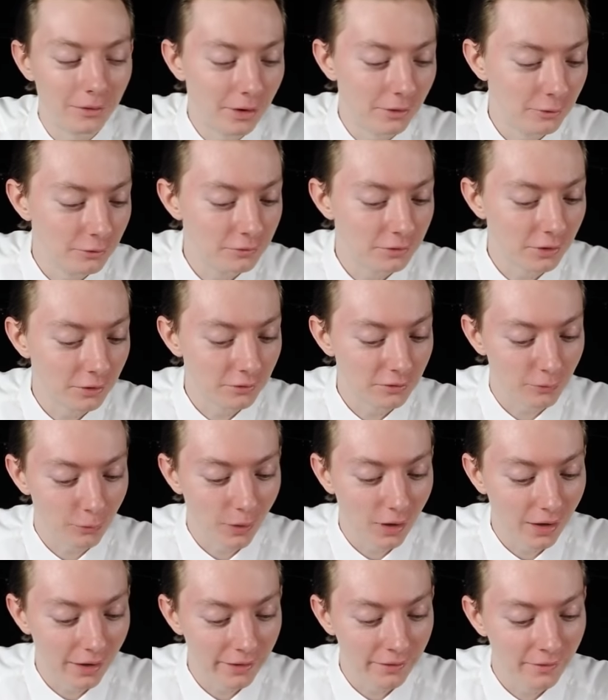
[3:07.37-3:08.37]
Who knows
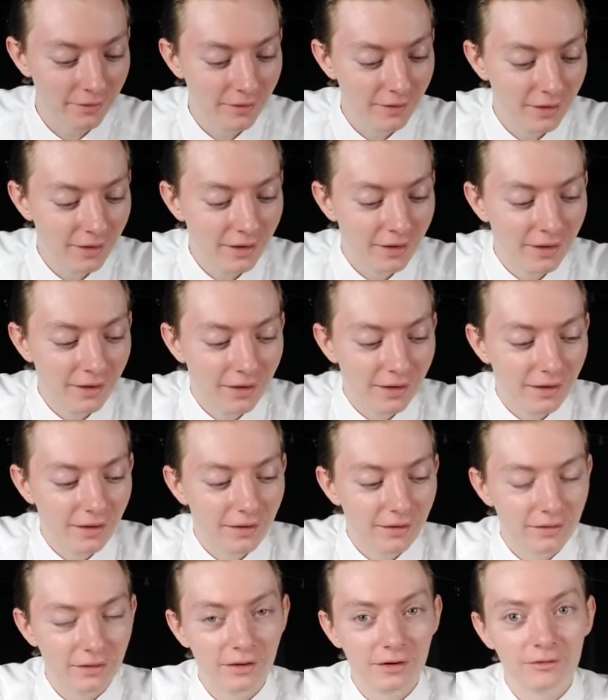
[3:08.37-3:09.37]
why.
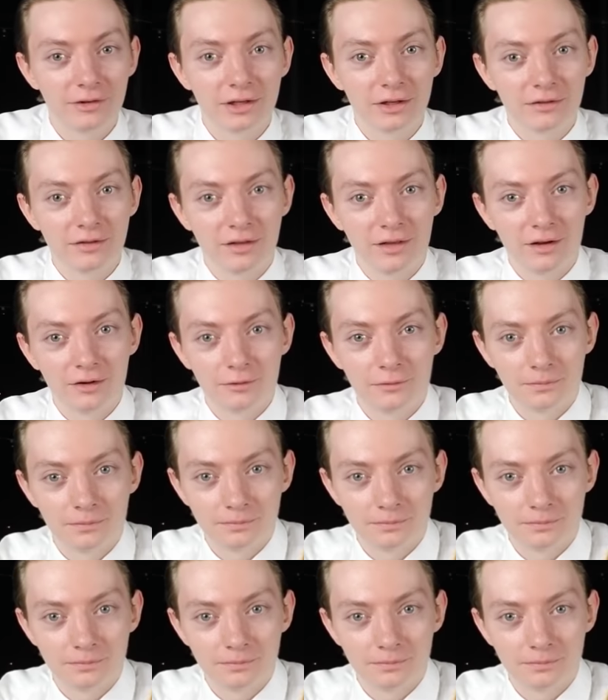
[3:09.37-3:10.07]
There it is, though.